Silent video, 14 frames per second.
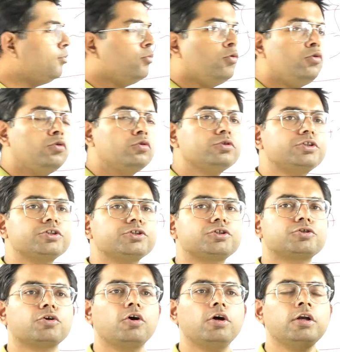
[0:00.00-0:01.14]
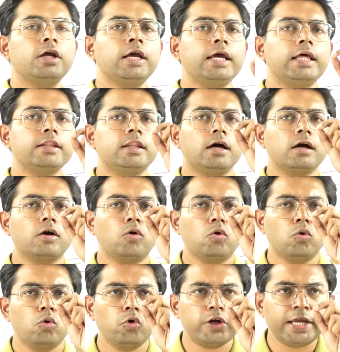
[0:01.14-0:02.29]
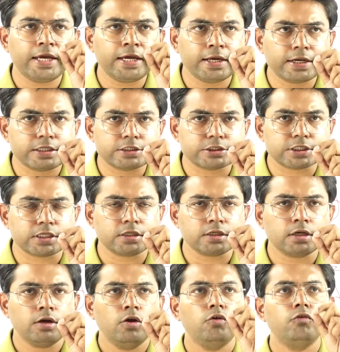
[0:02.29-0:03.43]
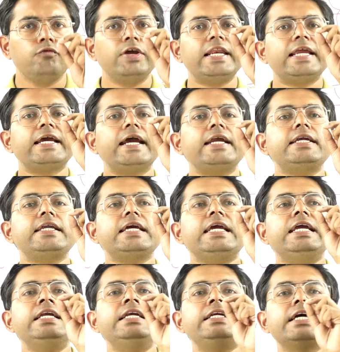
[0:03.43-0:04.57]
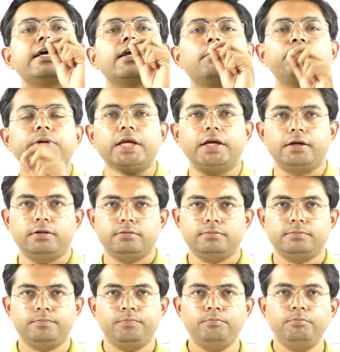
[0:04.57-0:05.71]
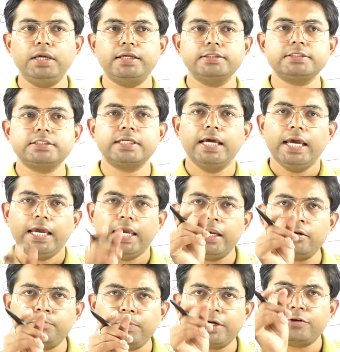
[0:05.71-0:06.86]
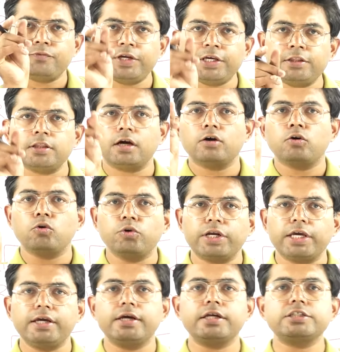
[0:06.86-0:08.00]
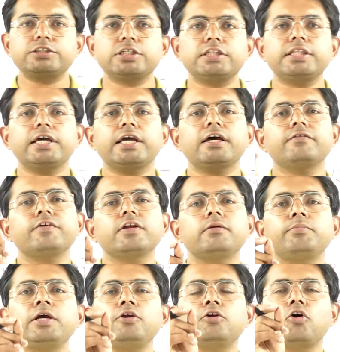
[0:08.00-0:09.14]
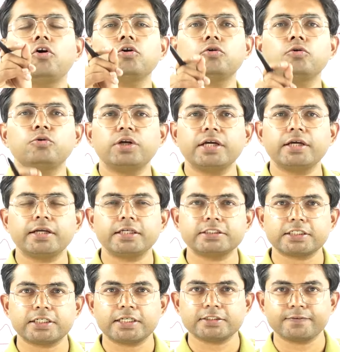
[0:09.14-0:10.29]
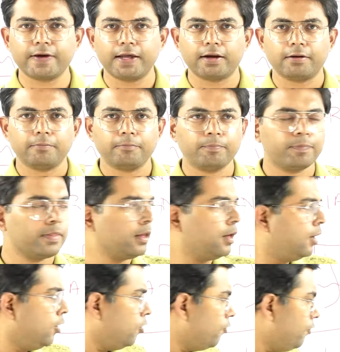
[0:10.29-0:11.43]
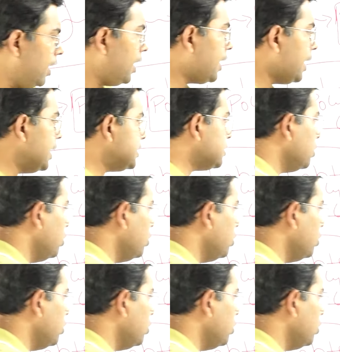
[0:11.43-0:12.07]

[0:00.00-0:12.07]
monocistron, the coding region will get interrupted. Means in between the coding region there will be non-coding region as well. Whereas